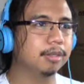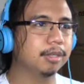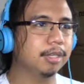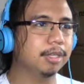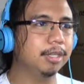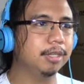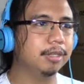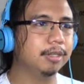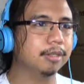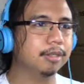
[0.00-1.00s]
Click click.
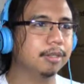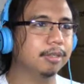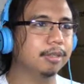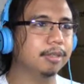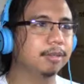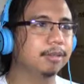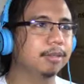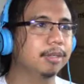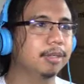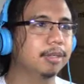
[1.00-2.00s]
Nothing.
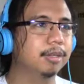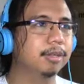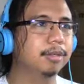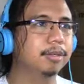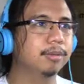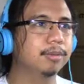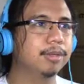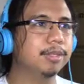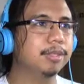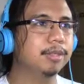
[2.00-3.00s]

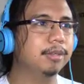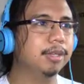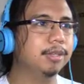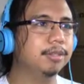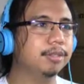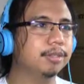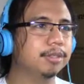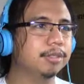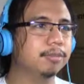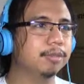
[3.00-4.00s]
Where's the
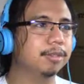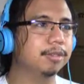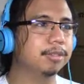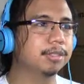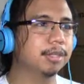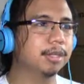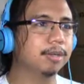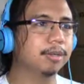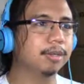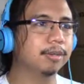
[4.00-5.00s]
entrance? I'm like stuck
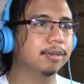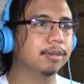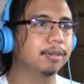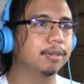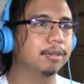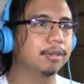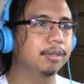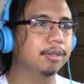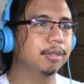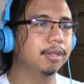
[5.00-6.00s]
out here.
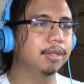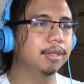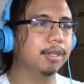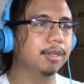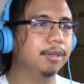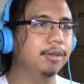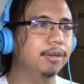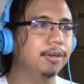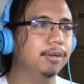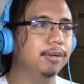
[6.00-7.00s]

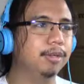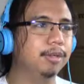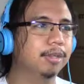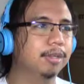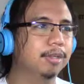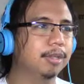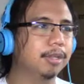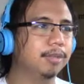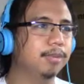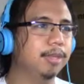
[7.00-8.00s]
Hello?
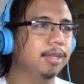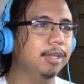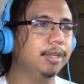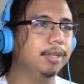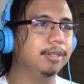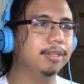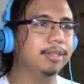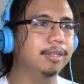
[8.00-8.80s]
Let me in!